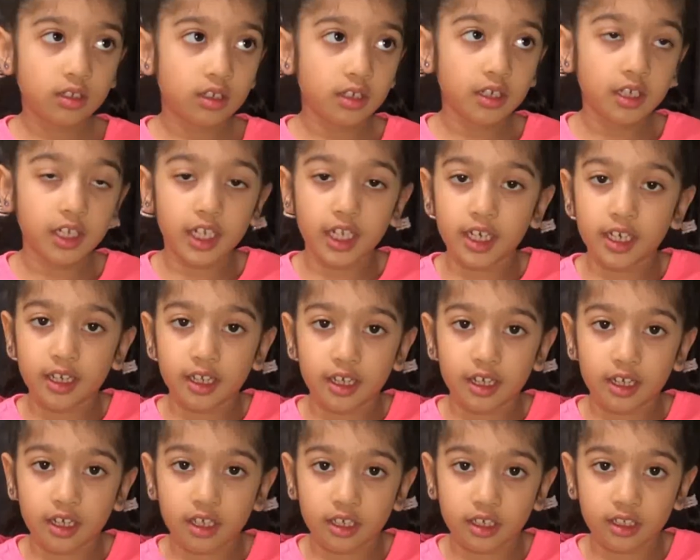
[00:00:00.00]
need
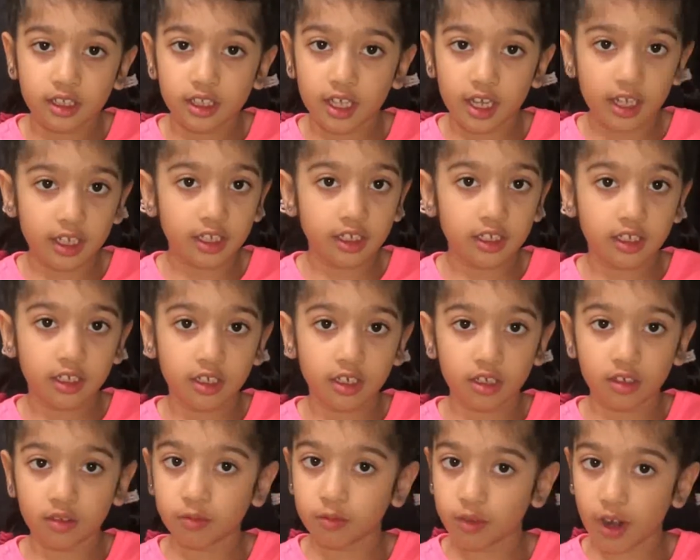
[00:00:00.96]
it, they
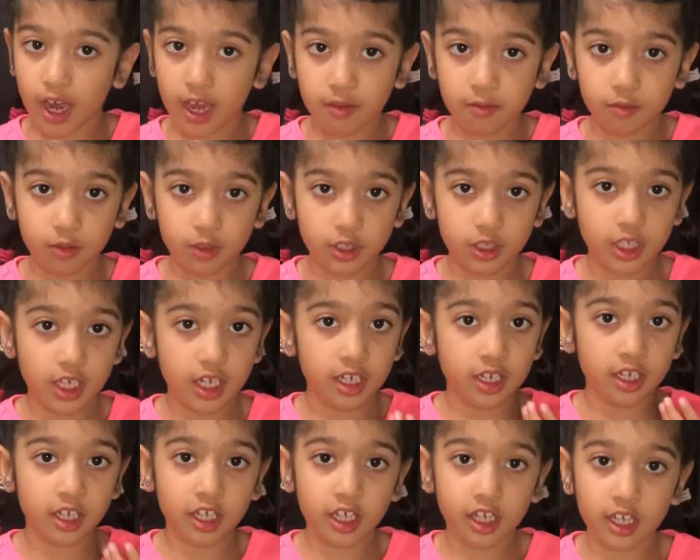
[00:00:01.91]
can write what they
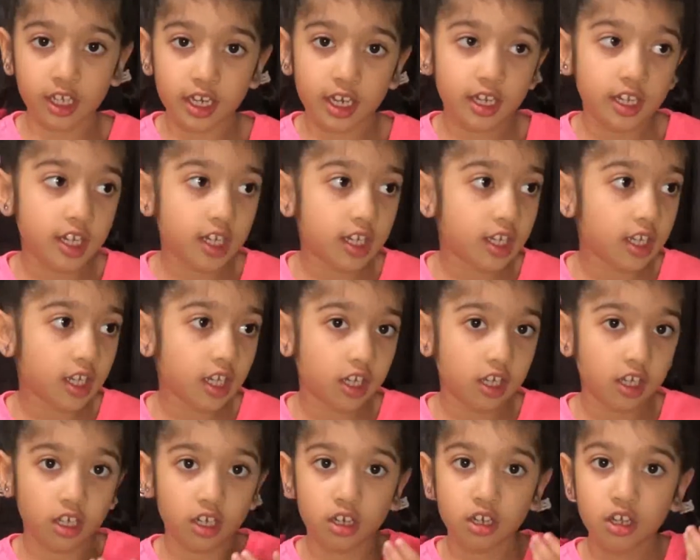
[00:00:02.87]
need and then they
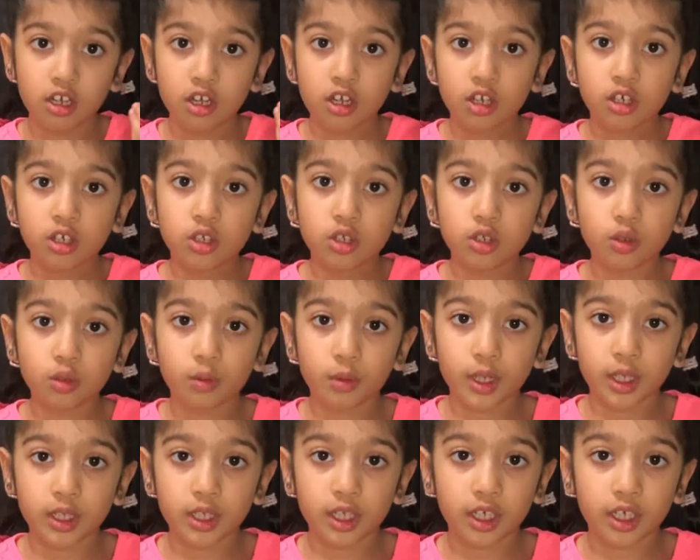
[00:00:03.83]
can do it.